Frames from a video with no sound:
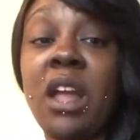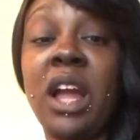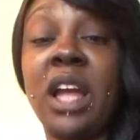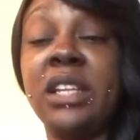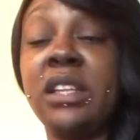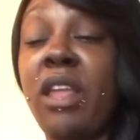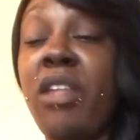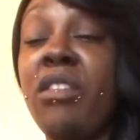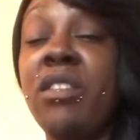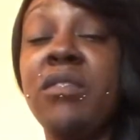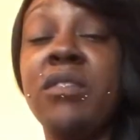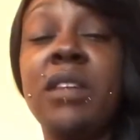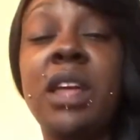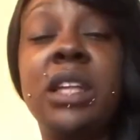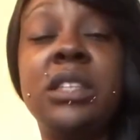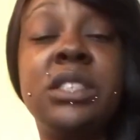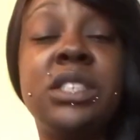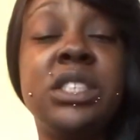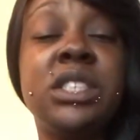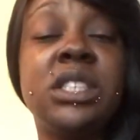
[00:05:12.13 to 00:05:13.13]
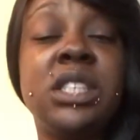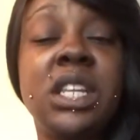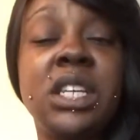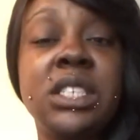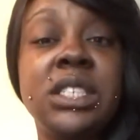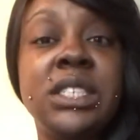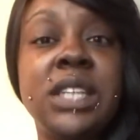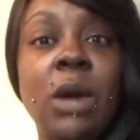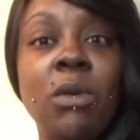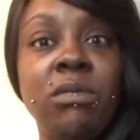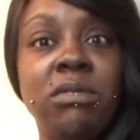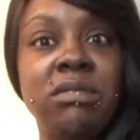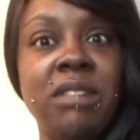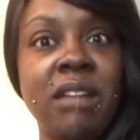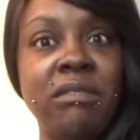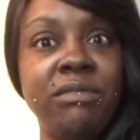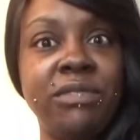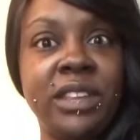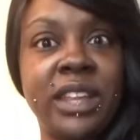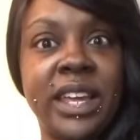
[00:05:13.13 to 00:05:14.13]
I just, it just looks so
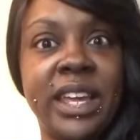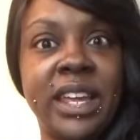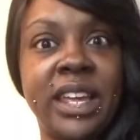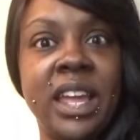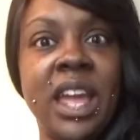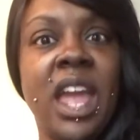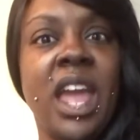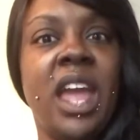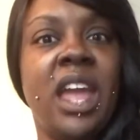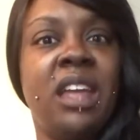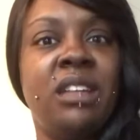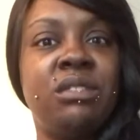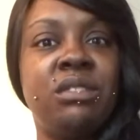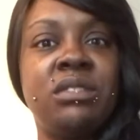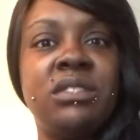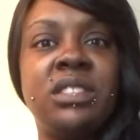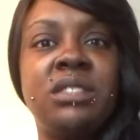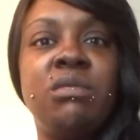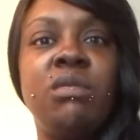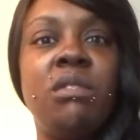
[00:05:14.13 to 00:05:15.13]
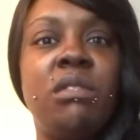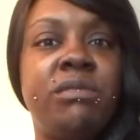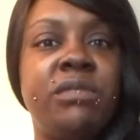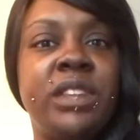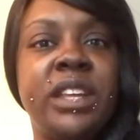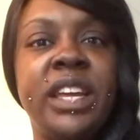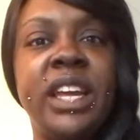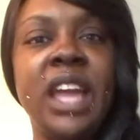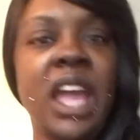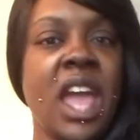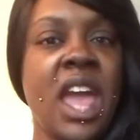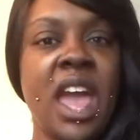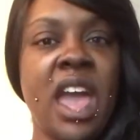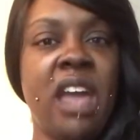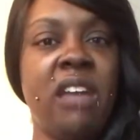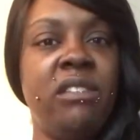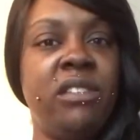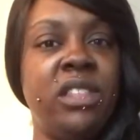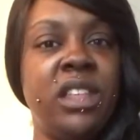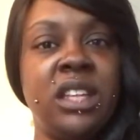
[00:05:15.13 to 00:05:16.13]
lovely. It looks lovely.
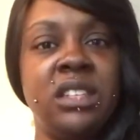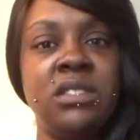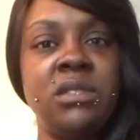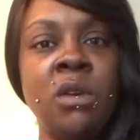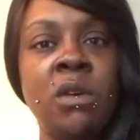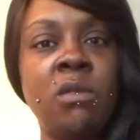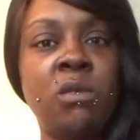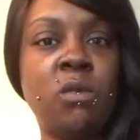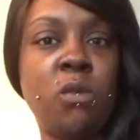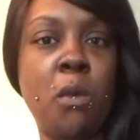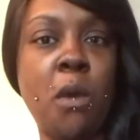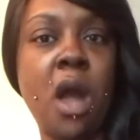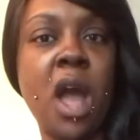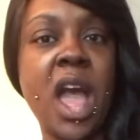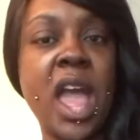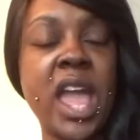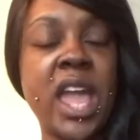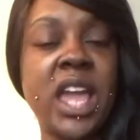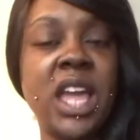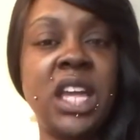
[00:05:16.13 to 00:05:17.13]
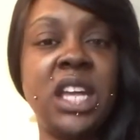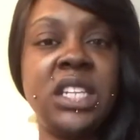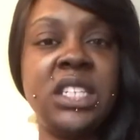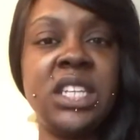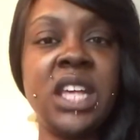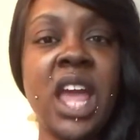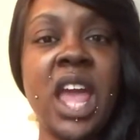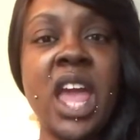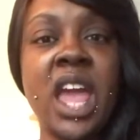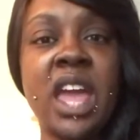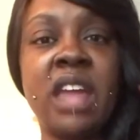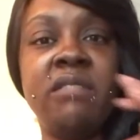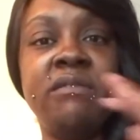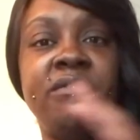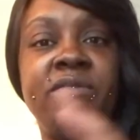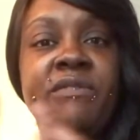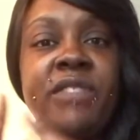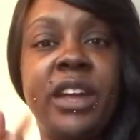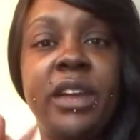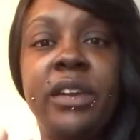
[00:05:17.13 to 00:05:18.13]
Everything's all white
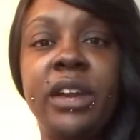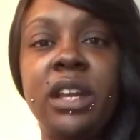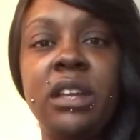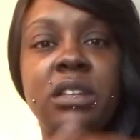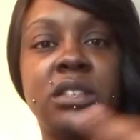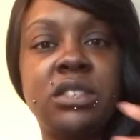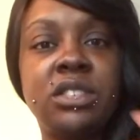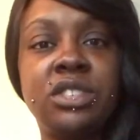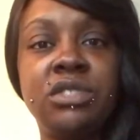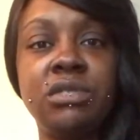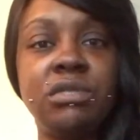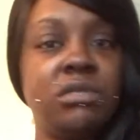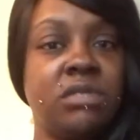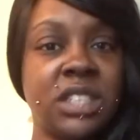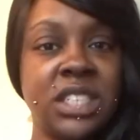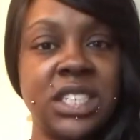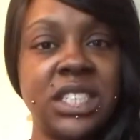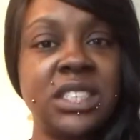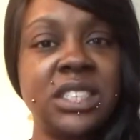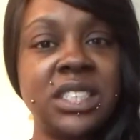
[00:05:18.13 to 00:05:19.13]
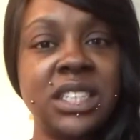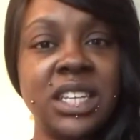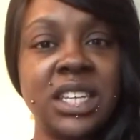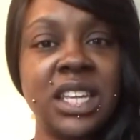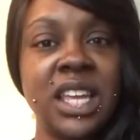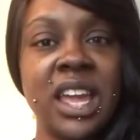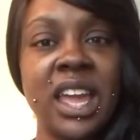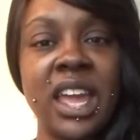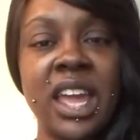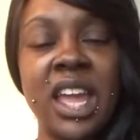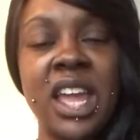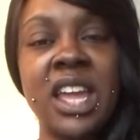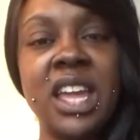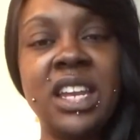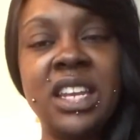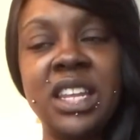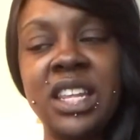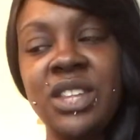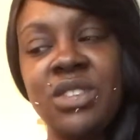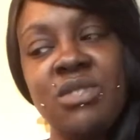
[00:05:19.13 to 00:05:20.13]
and very luxurious looking.
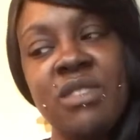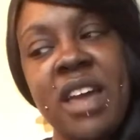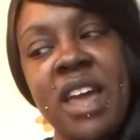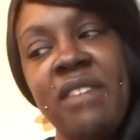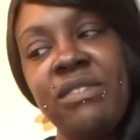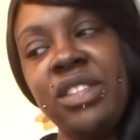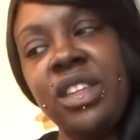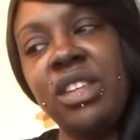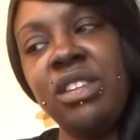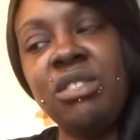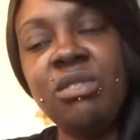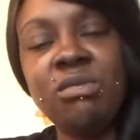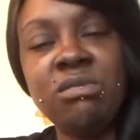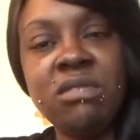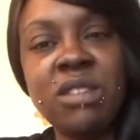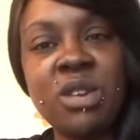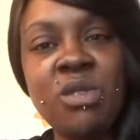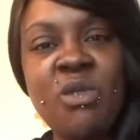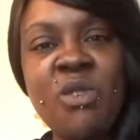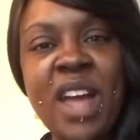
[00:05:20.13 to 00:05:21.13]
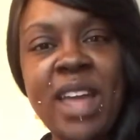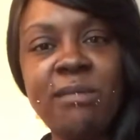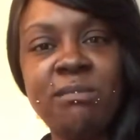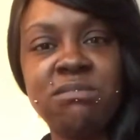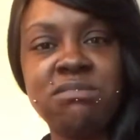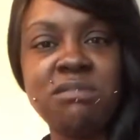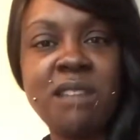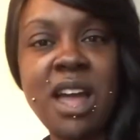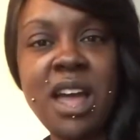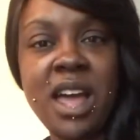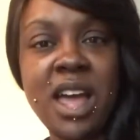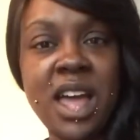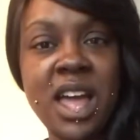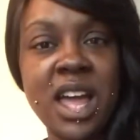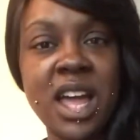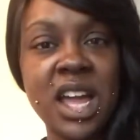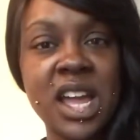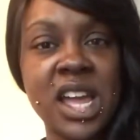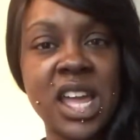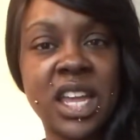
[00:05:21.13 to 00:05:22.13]
And then you have the cute little white
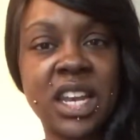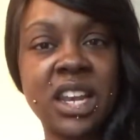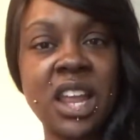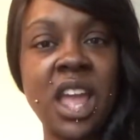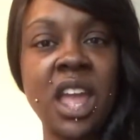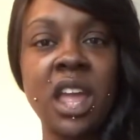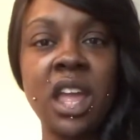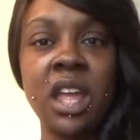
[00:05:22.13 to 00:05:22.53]
rug and